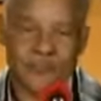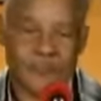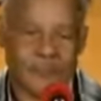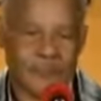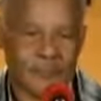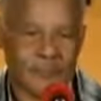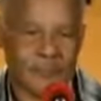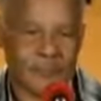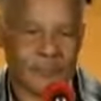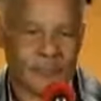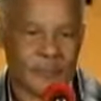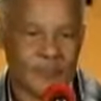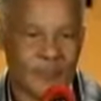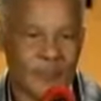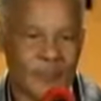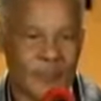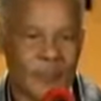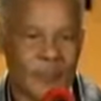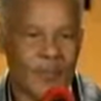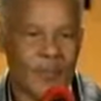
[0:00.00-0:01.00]

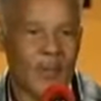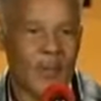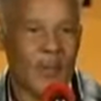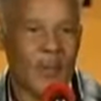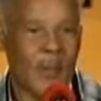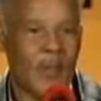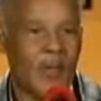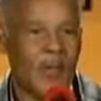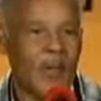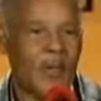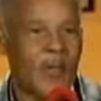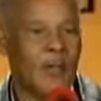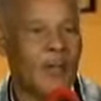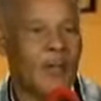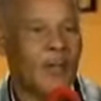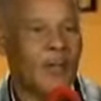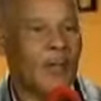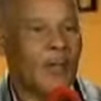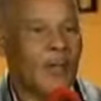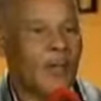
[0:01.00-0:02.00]
Nothing is said.